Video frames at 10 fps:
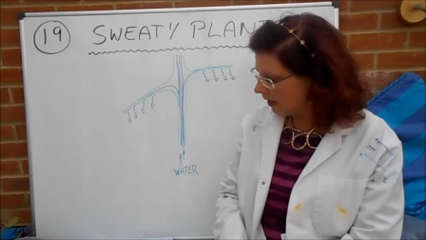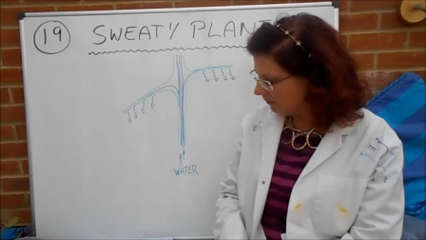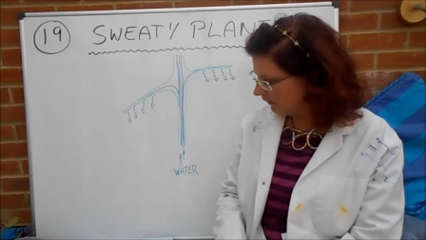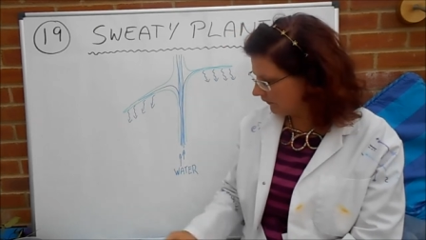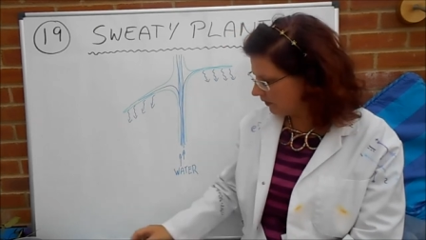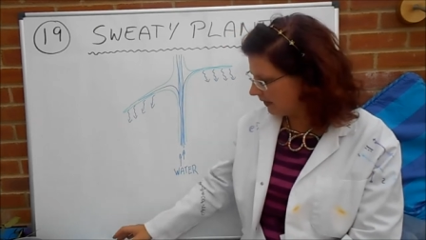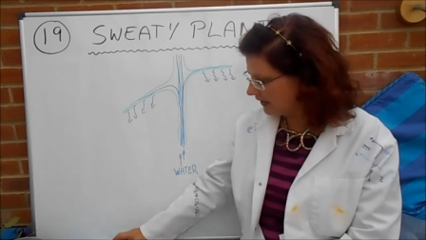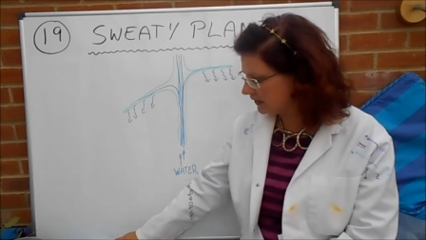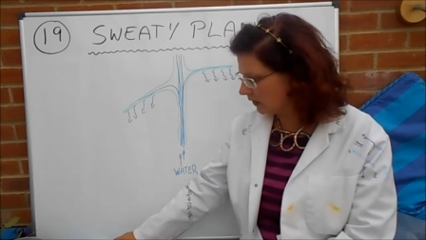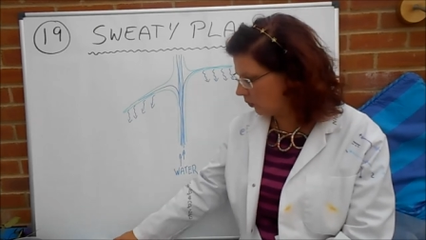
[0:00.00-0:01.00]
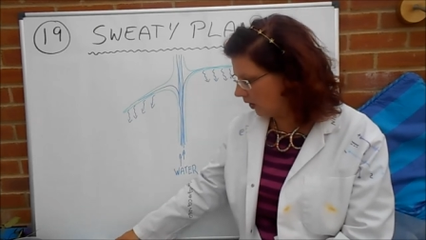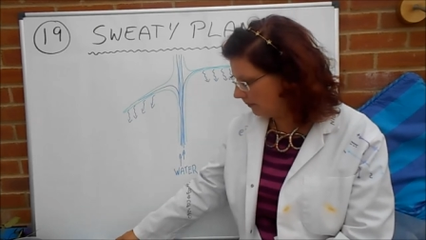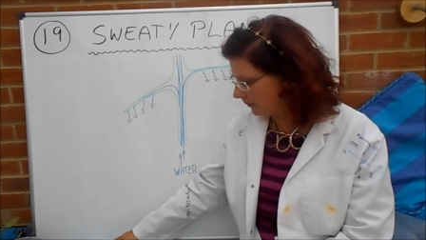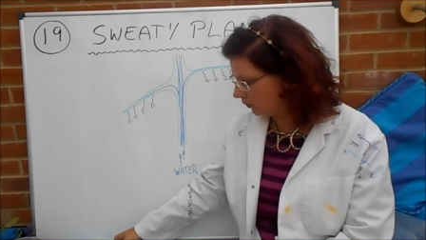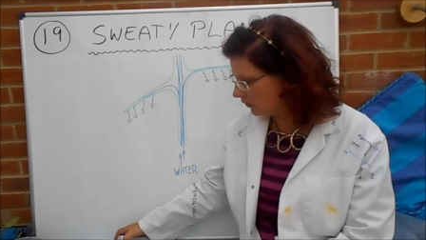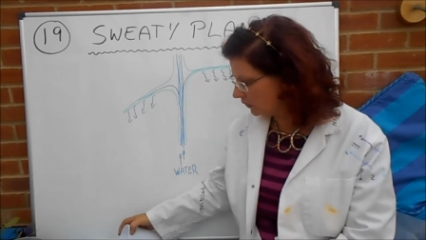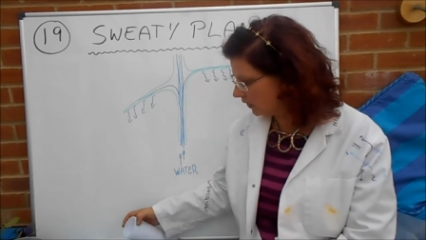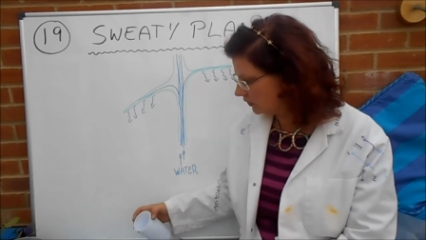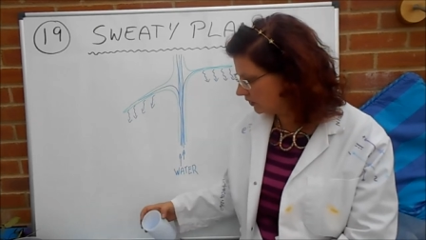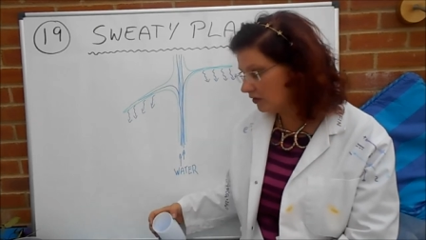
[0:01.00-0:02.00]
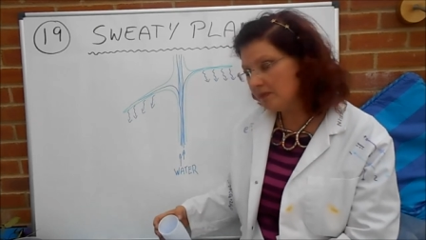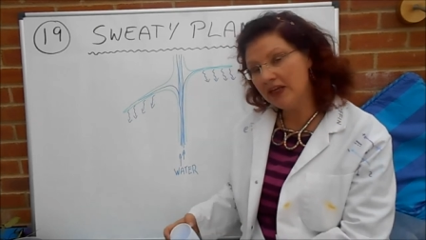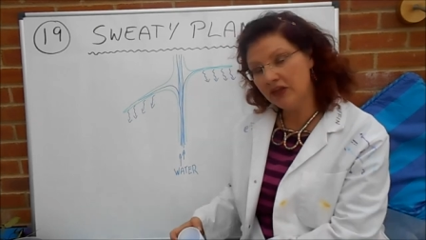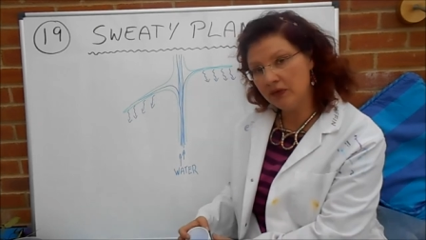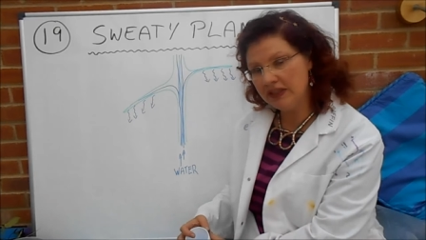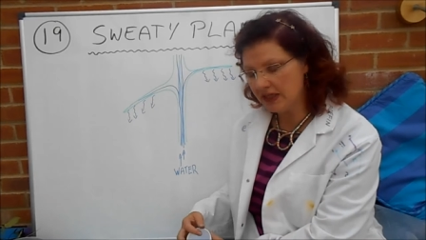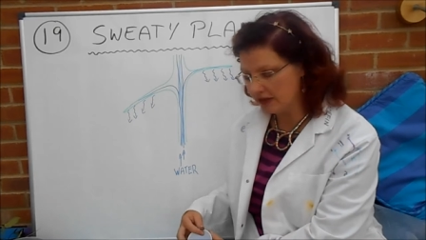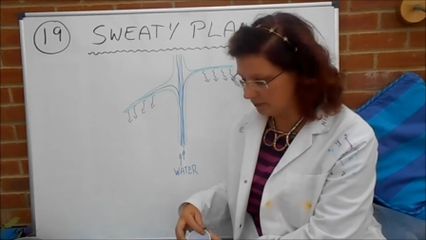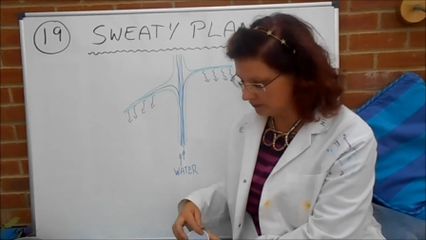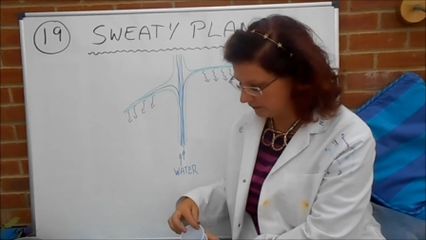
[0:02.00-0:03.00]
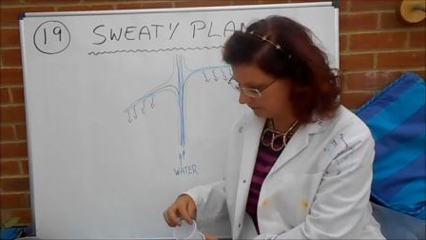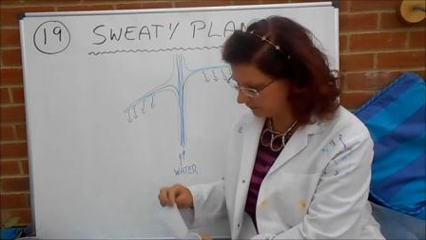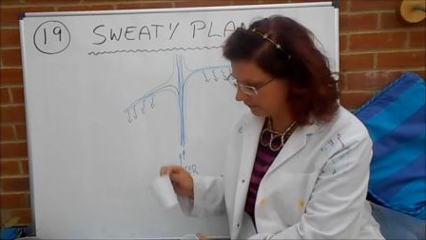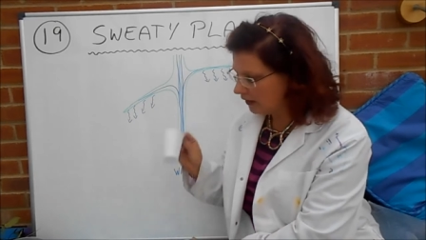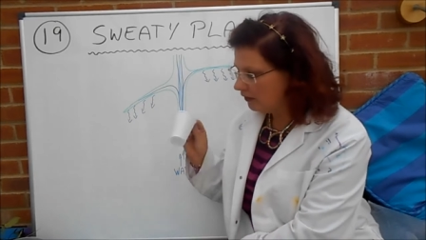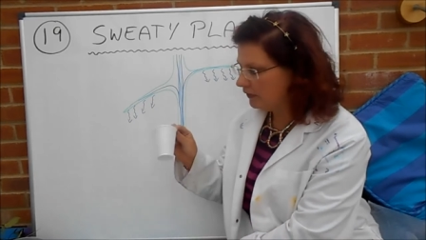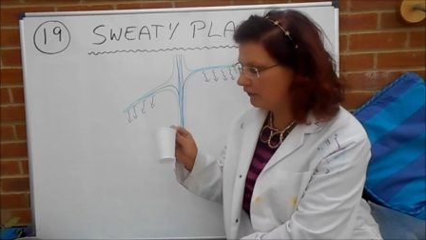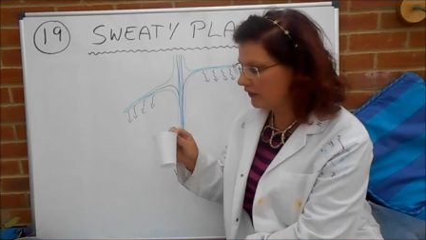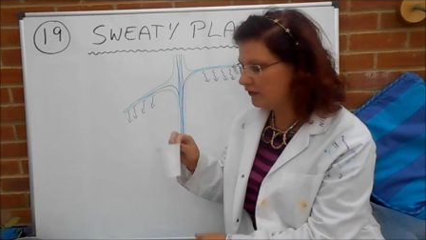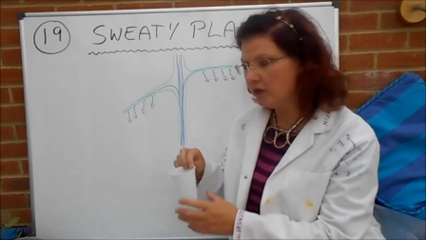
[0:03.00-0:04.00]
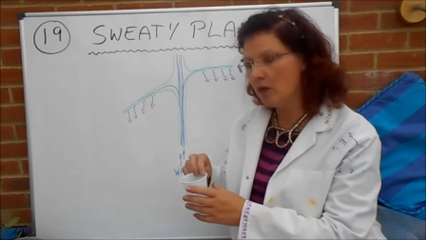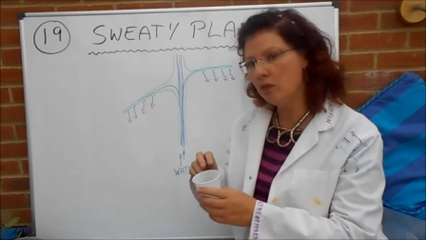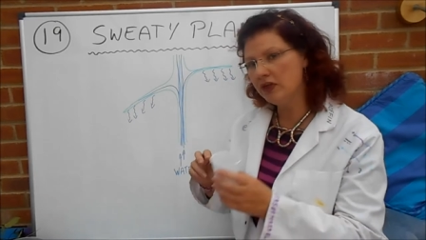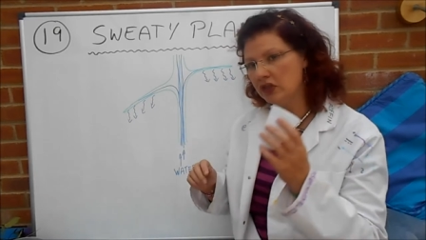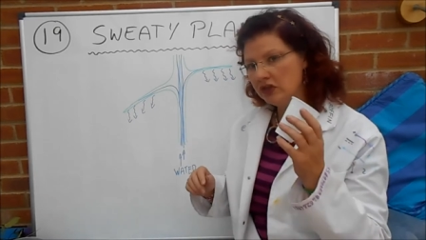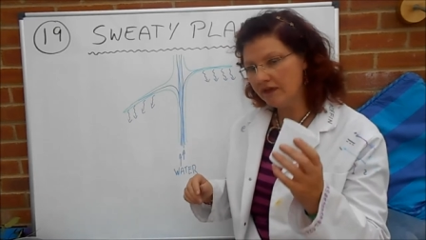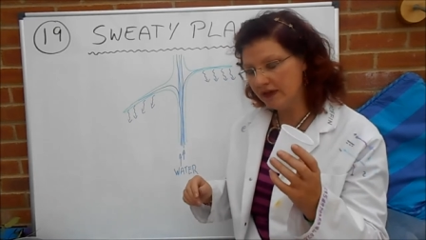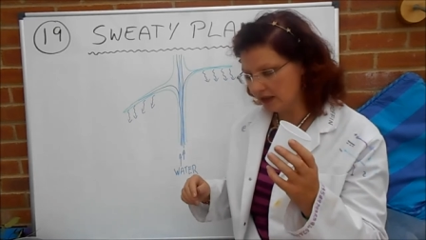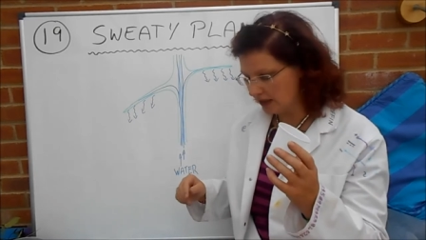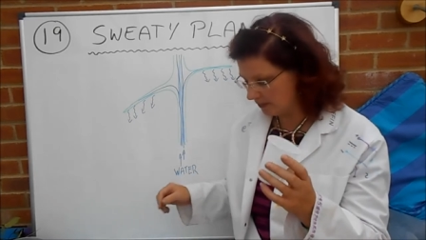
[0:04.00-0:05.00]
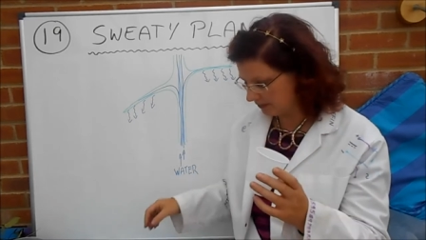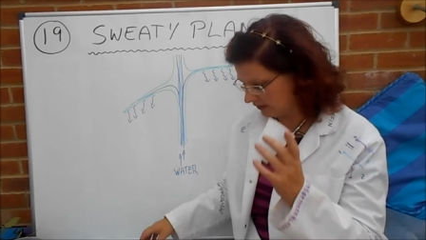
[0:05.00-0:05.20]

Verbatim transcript: But for the basic one, what you're going to do is make three setups. For the first one, we're just having a cup